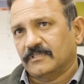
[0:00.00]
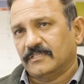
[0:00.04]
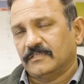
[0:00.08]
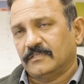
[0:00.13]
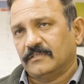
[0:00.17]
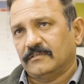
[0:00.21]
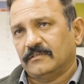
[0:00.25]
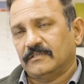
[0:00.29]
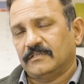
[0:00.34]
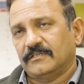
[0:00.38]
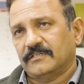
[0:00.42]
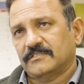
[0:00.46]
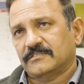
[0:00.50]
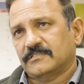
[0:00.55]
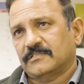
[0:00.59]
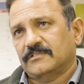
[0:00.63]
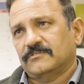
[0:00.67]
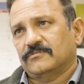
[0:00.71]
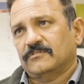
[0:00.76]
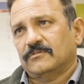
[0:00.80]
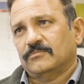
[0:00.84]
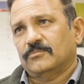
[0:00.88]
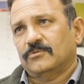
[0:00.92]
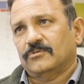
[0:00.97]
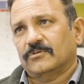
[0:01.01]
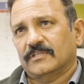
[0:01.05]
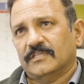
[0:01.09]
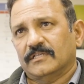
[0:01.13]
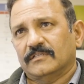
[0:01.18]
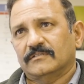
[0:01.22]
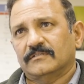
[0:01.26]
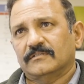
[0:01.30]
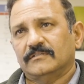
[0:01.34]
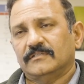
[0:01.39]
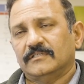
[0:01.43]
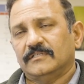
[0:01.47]
the industry for more
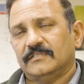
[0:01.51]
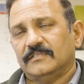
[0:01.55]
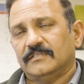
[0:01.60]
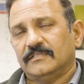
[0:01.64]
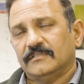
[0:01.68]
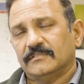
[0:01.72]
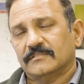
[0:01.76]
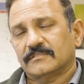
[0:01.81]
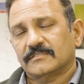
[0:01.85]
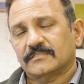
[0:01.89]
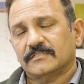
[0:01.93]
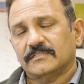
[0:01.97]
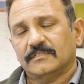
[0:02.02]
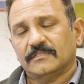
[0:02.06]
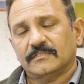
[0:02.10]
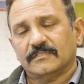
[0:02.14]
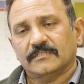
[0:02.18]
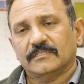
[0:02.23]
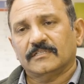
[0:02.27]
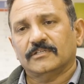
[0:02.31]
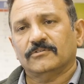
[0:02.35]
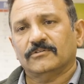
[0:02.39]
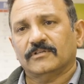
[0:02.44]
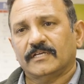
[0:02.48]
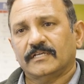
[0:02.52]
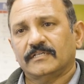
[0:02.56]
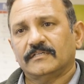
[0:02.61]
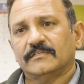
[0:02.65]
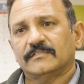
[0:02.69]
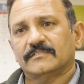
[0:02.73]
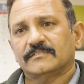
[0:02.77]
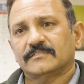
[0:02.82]
than 30 years here in the United